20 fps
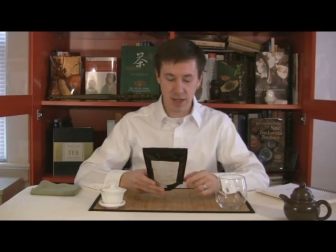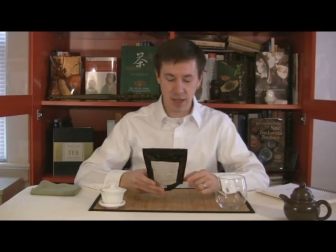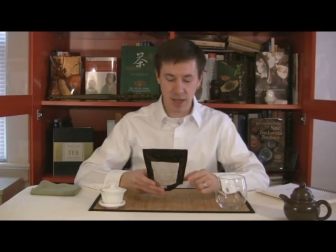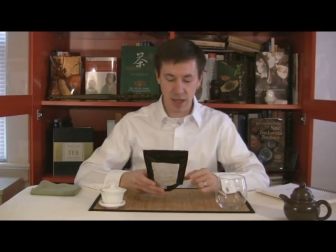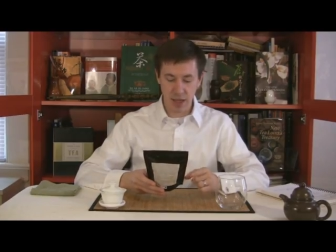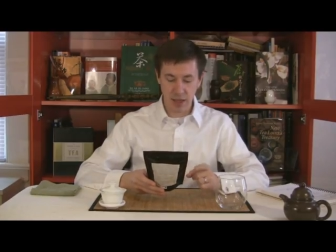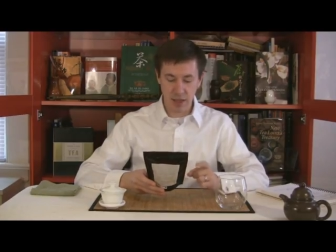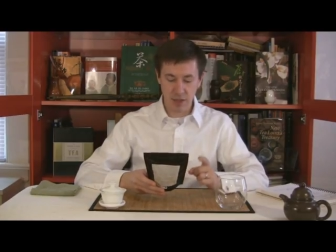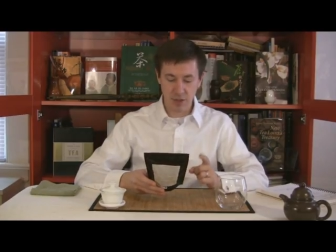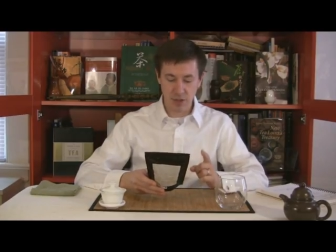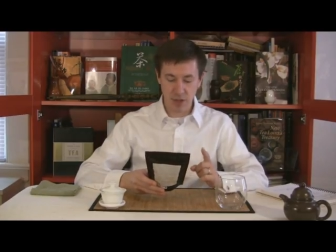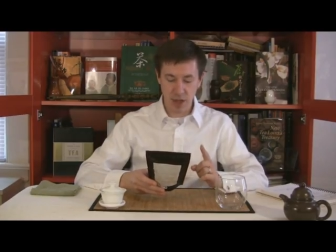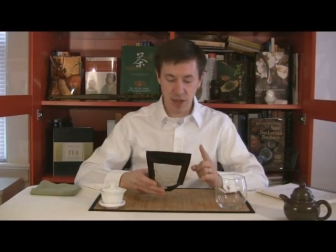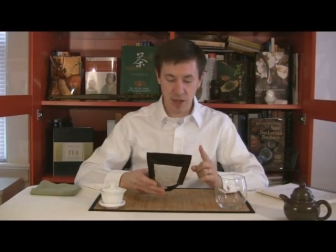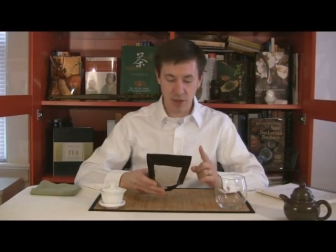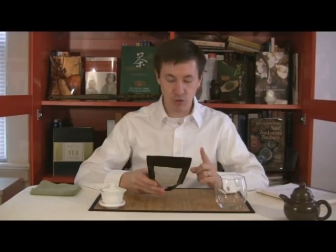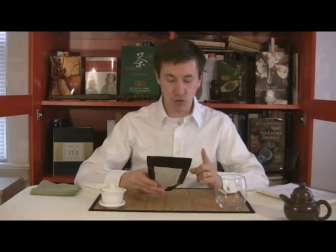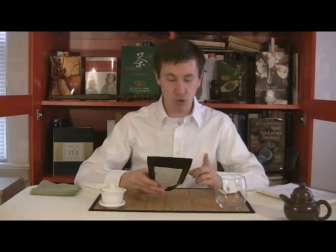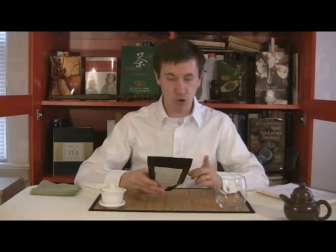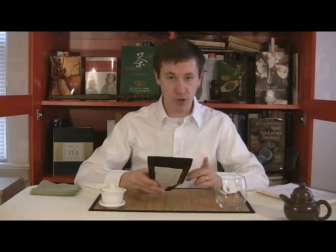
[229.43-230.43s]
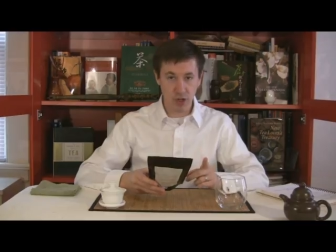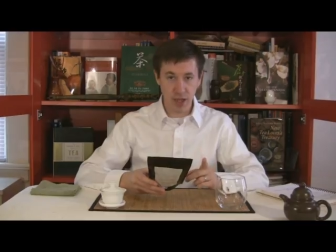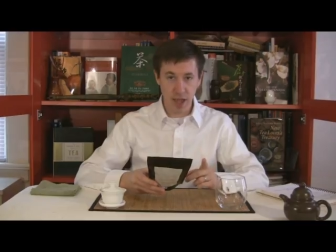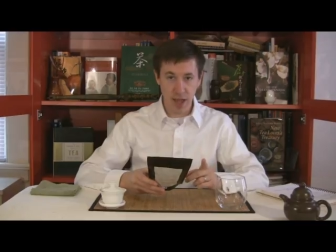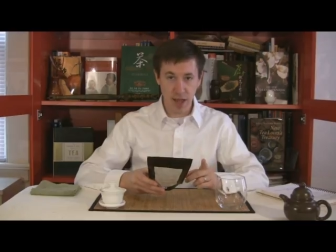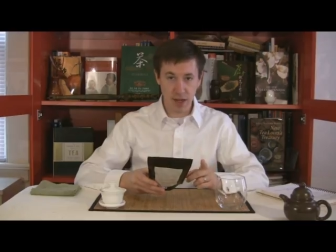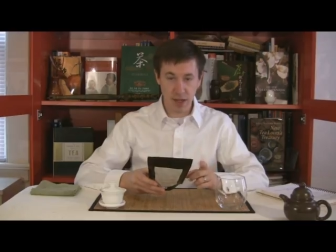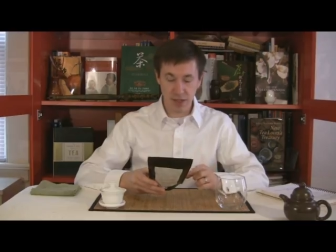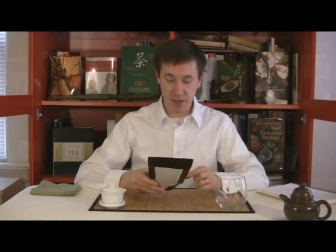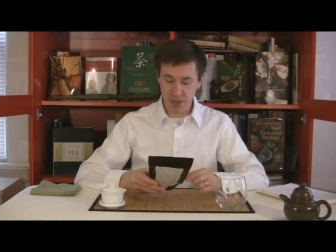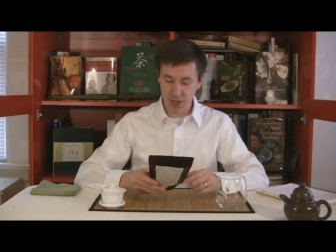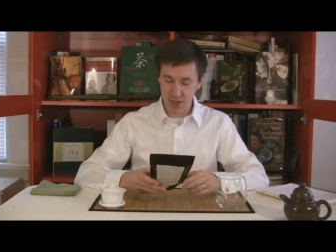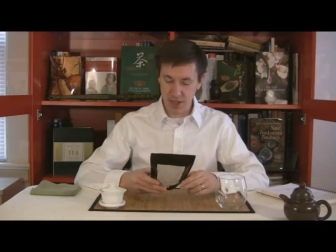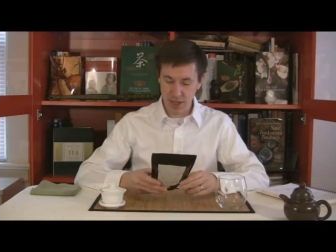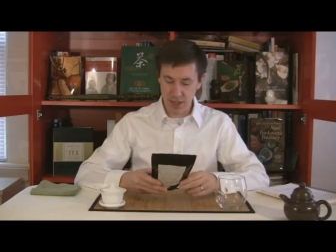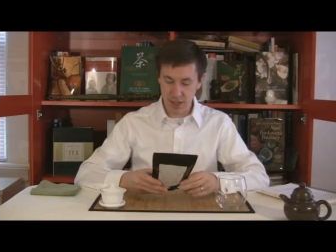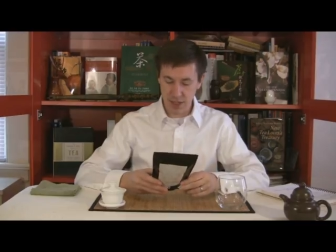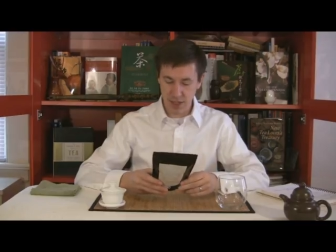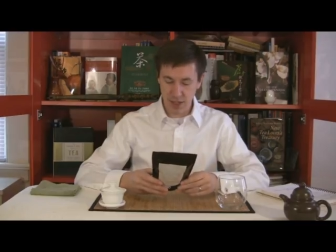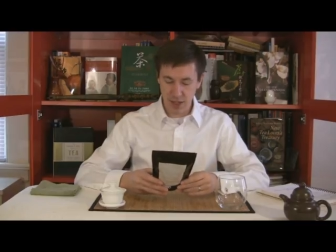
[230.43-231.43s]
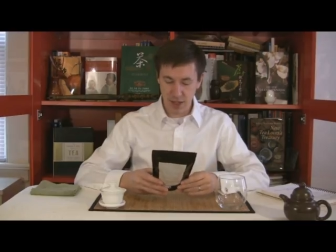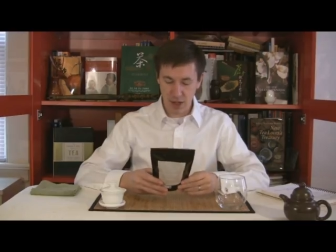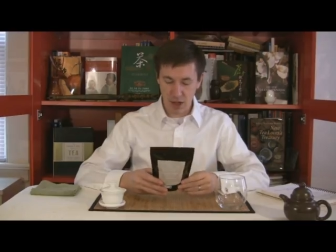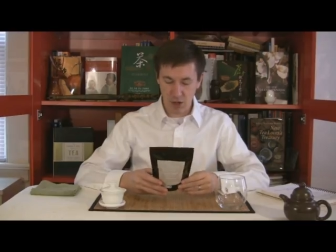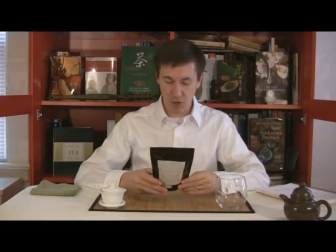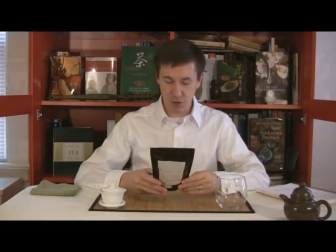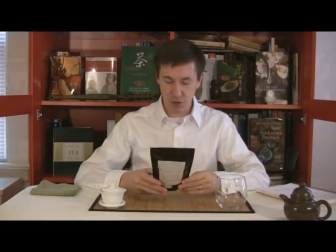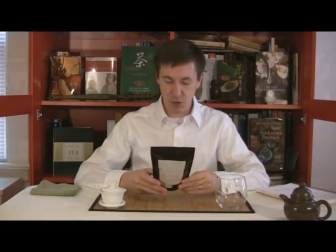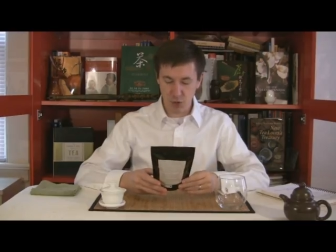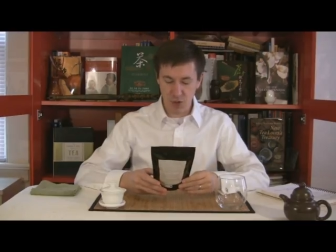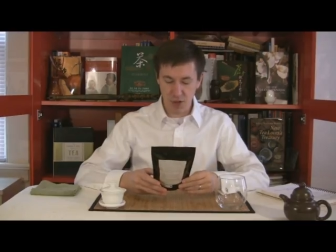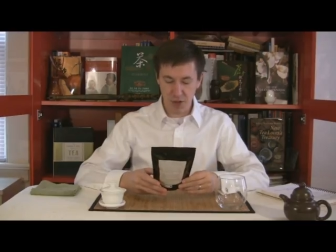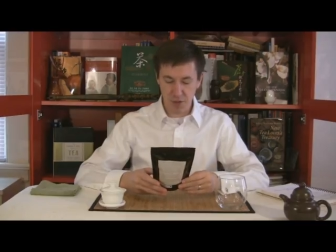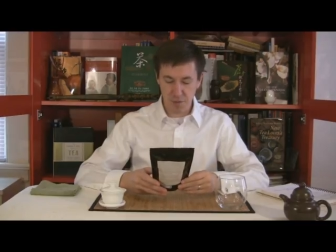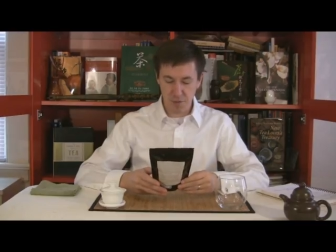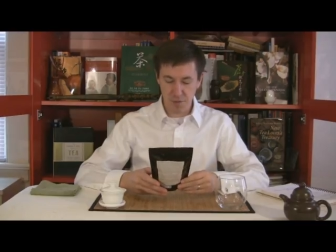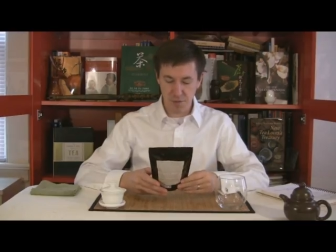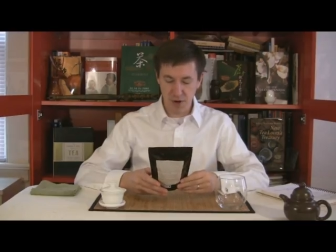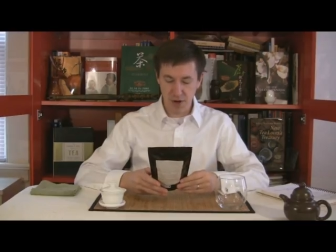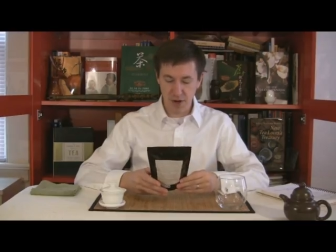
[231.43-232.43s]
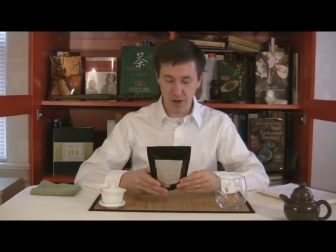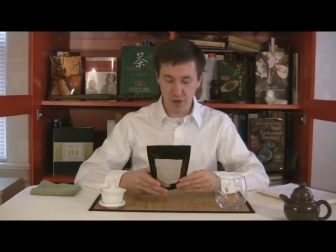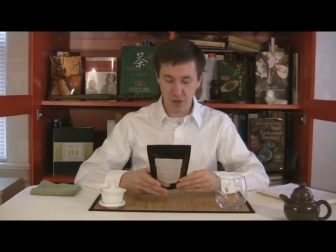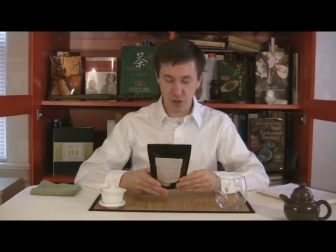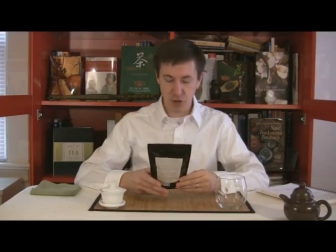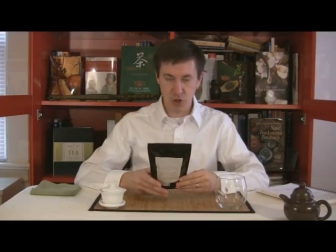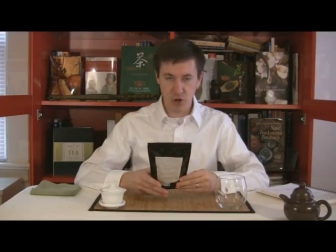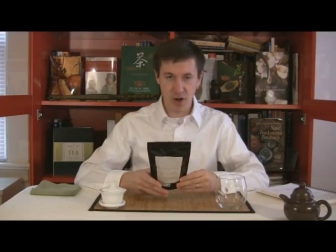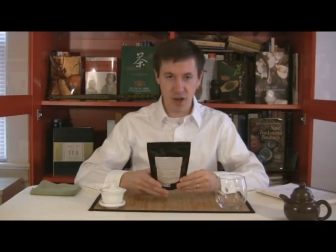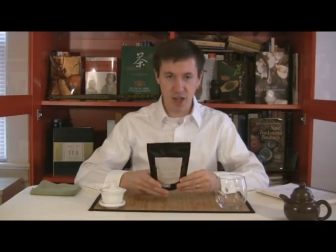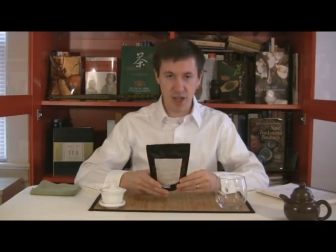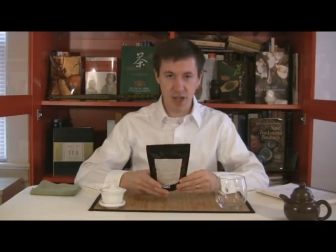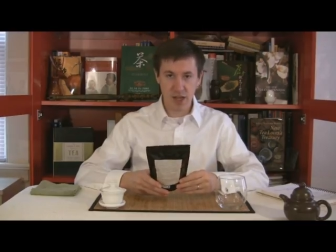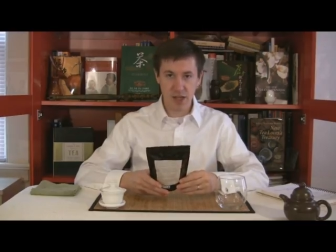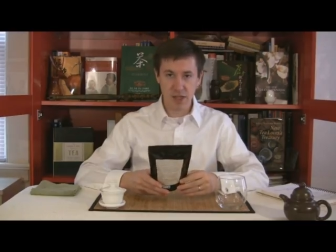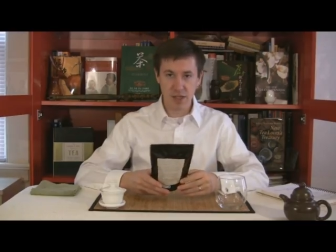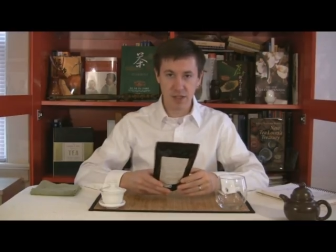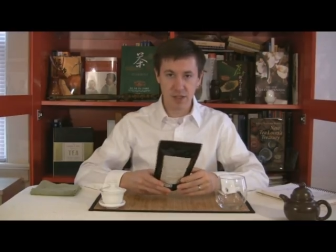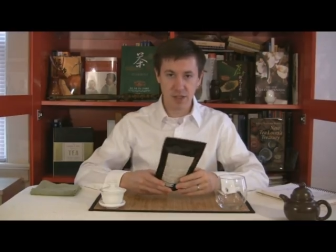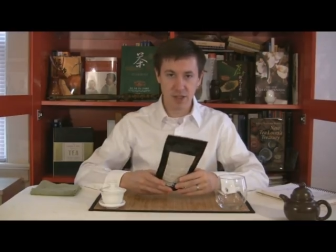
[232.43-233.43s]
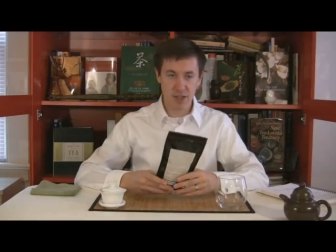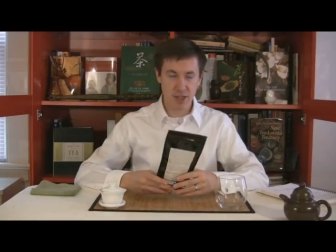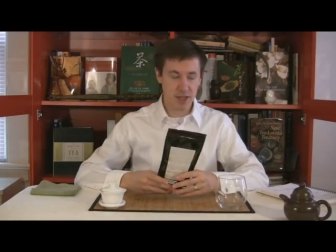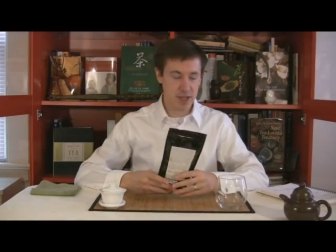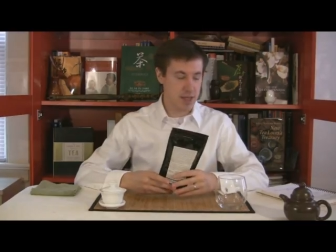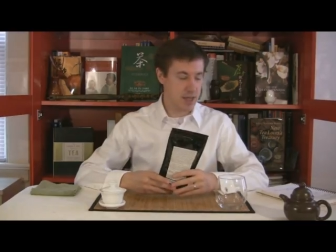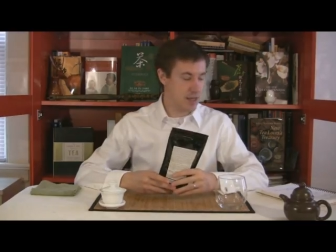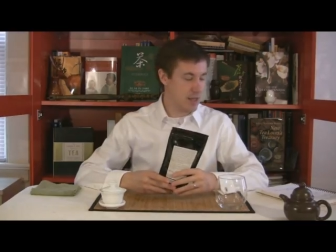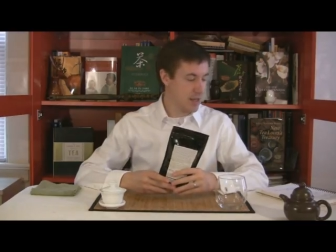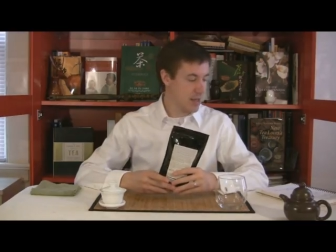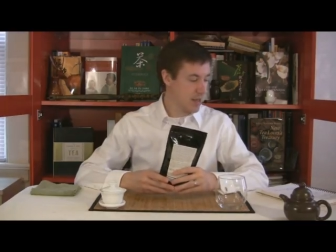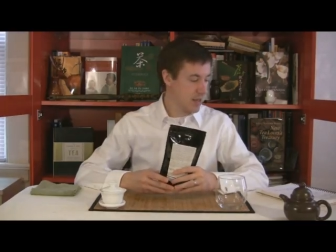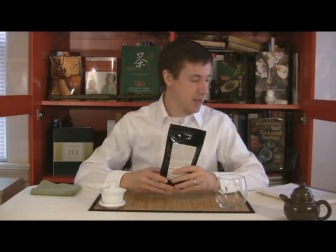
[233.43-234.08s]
It is an organic tea, also a fair trade tea.